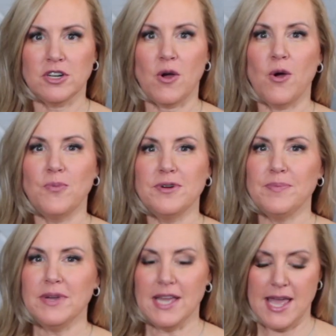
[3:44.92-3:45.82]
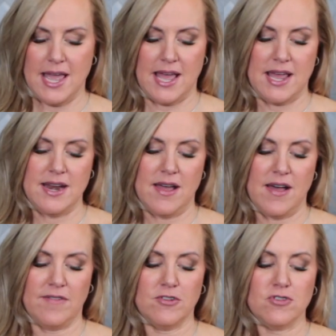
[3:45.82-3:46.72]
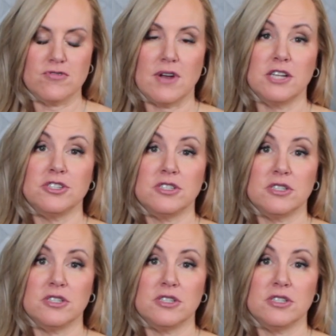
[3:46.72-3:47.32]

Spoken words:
you to open up a can of crushed